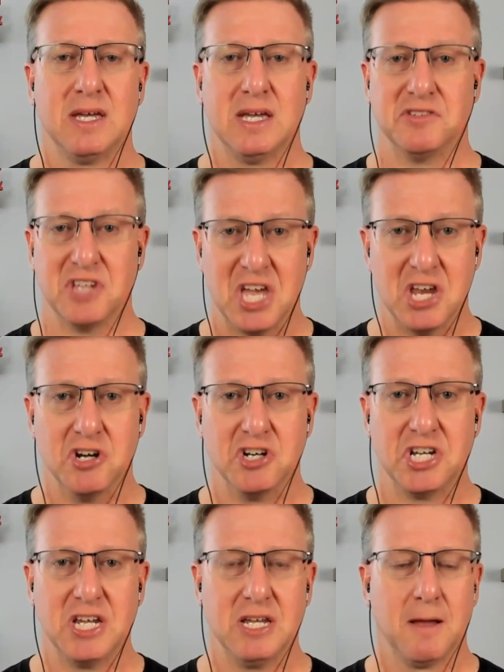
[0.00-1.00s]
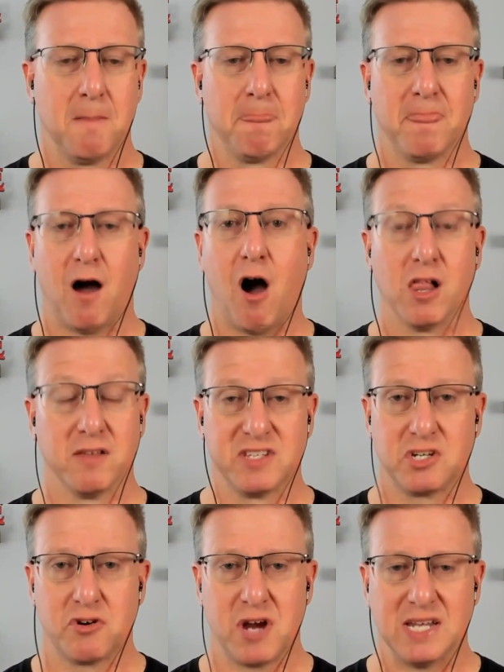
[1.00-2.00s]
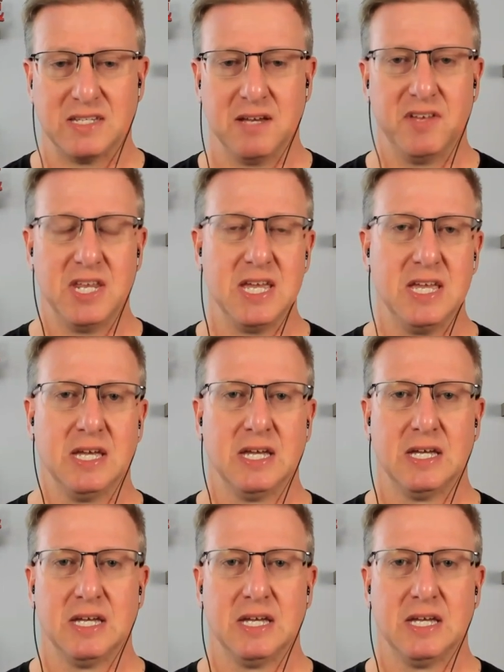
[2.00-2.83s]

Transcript: his energy, all of his creativity.